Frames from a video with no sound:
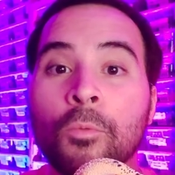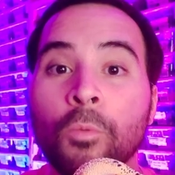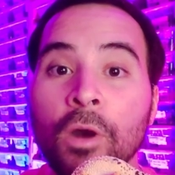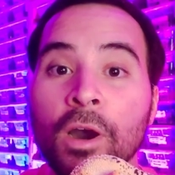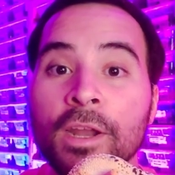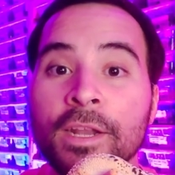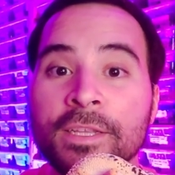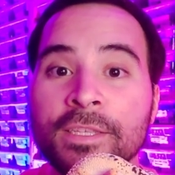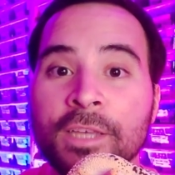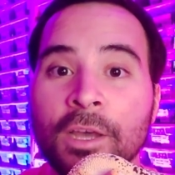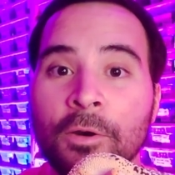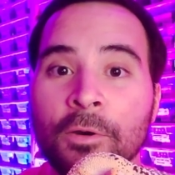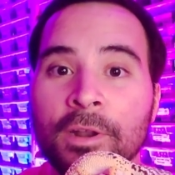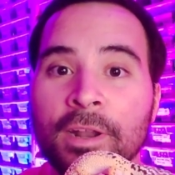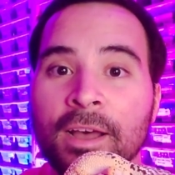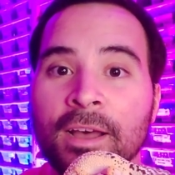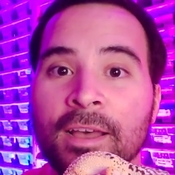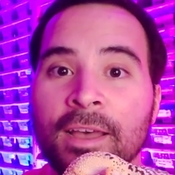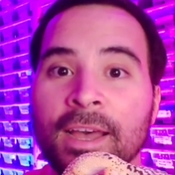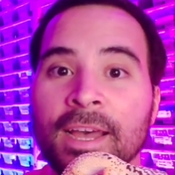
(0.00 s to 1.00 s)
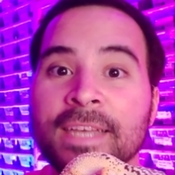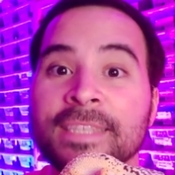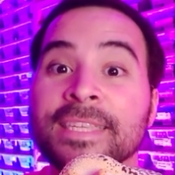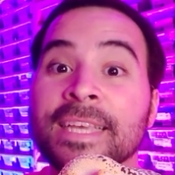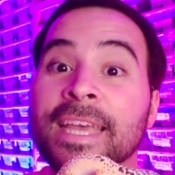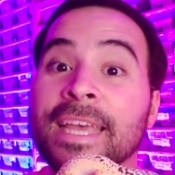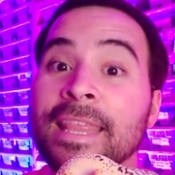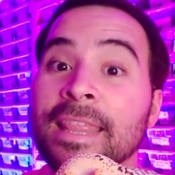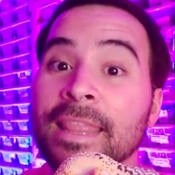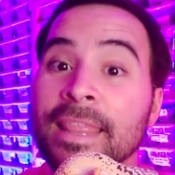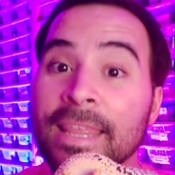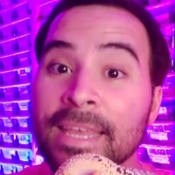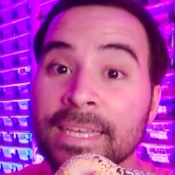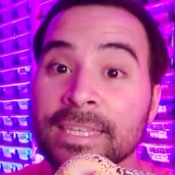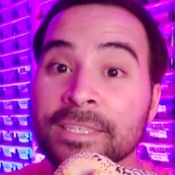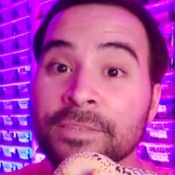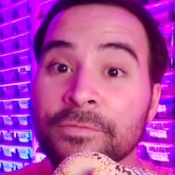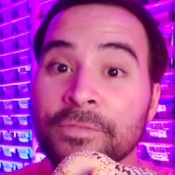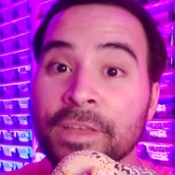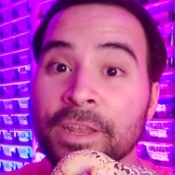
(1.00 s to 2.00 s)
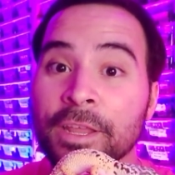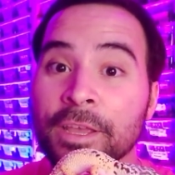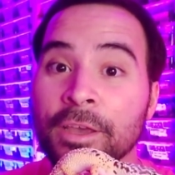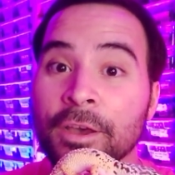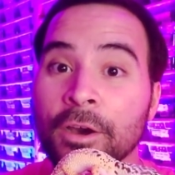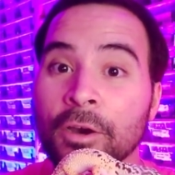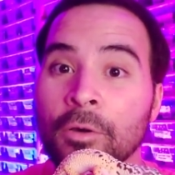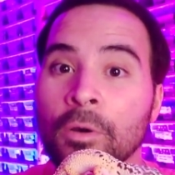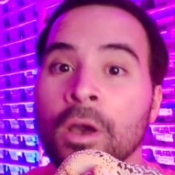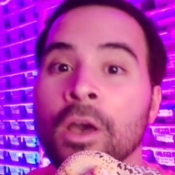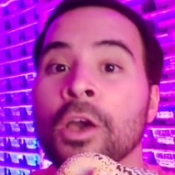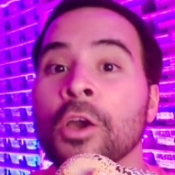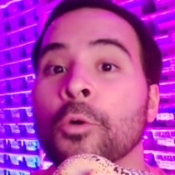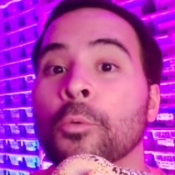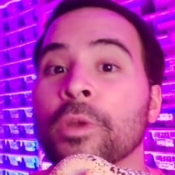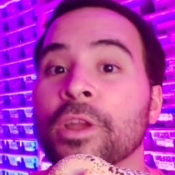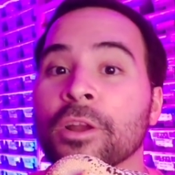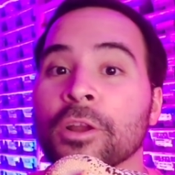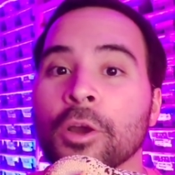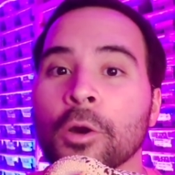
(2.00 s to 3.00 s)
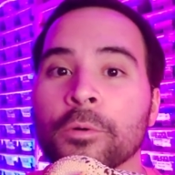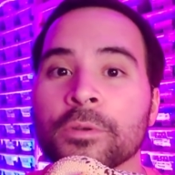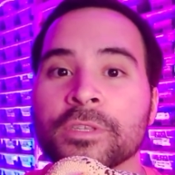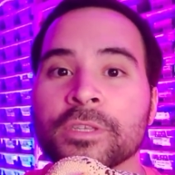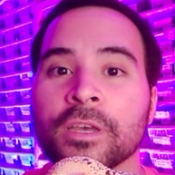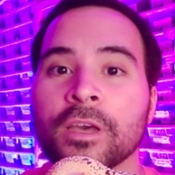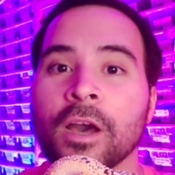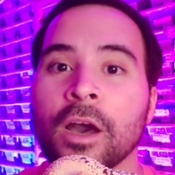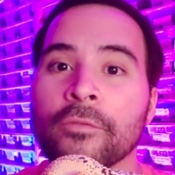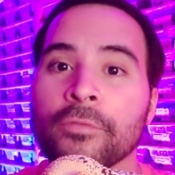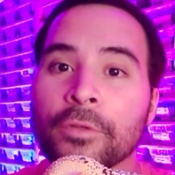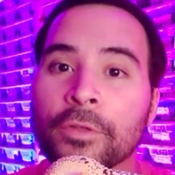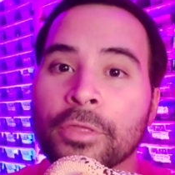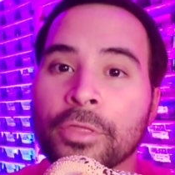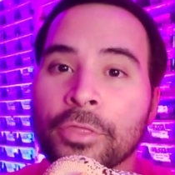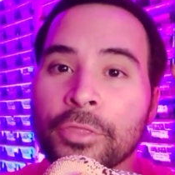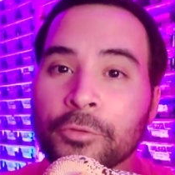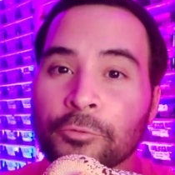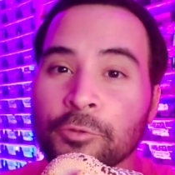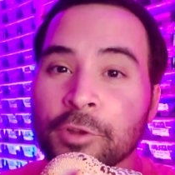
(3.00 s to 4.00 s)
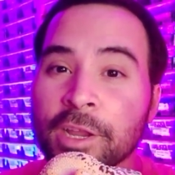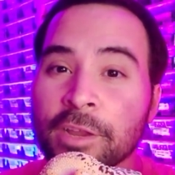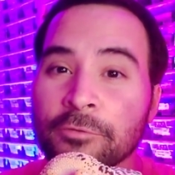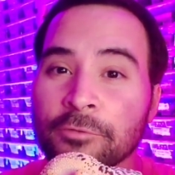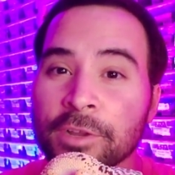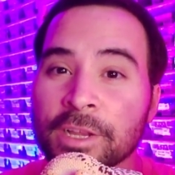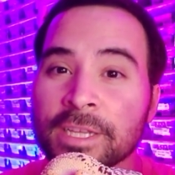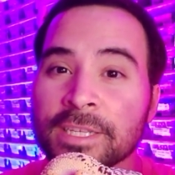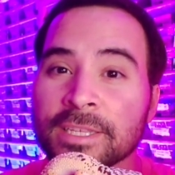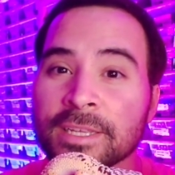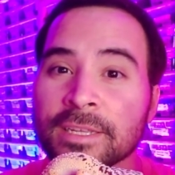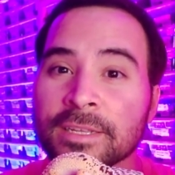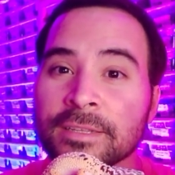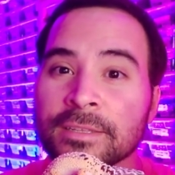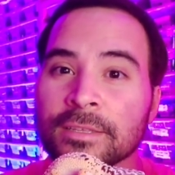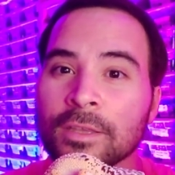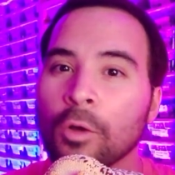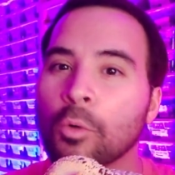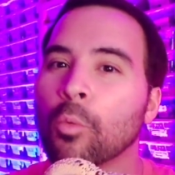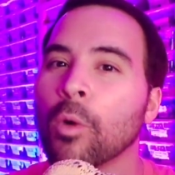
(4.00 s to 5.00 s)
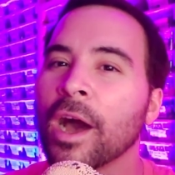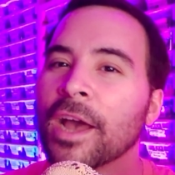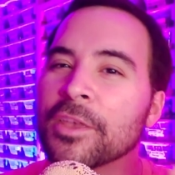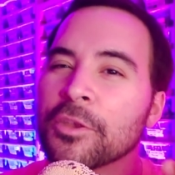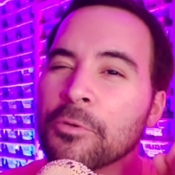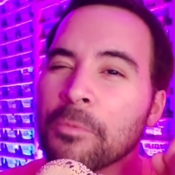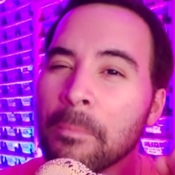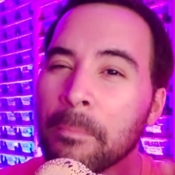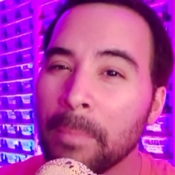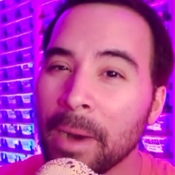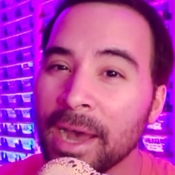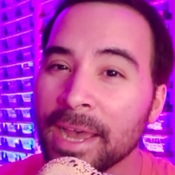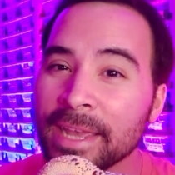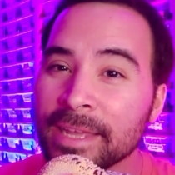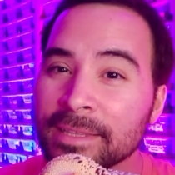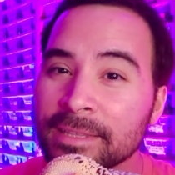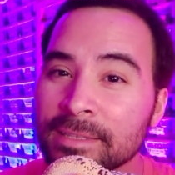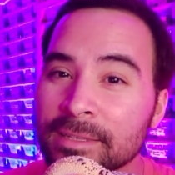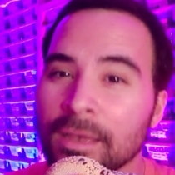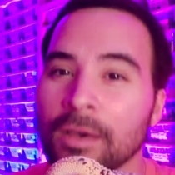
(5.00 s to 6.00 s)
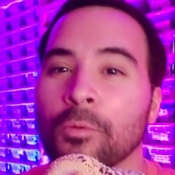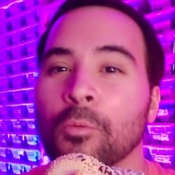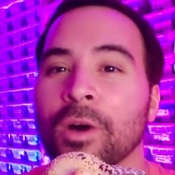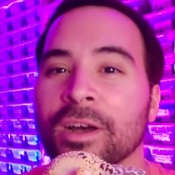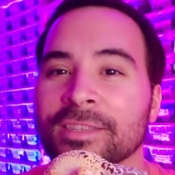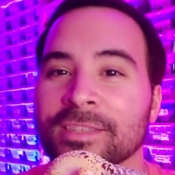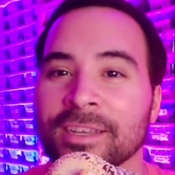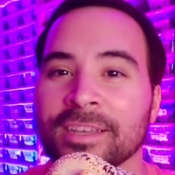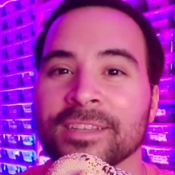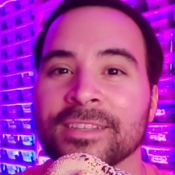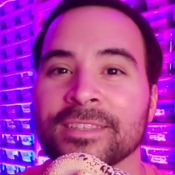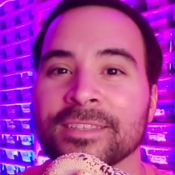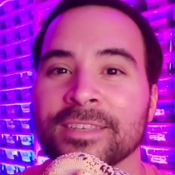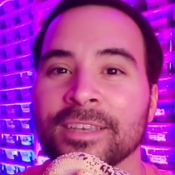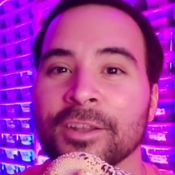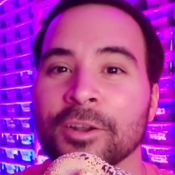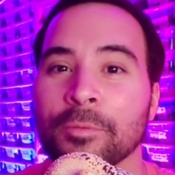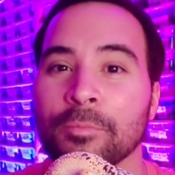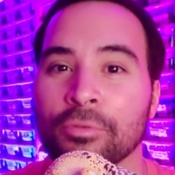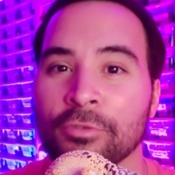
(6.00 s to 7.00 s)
What is going on, guys? In this video, we are going to cover three reasons why you might want to consider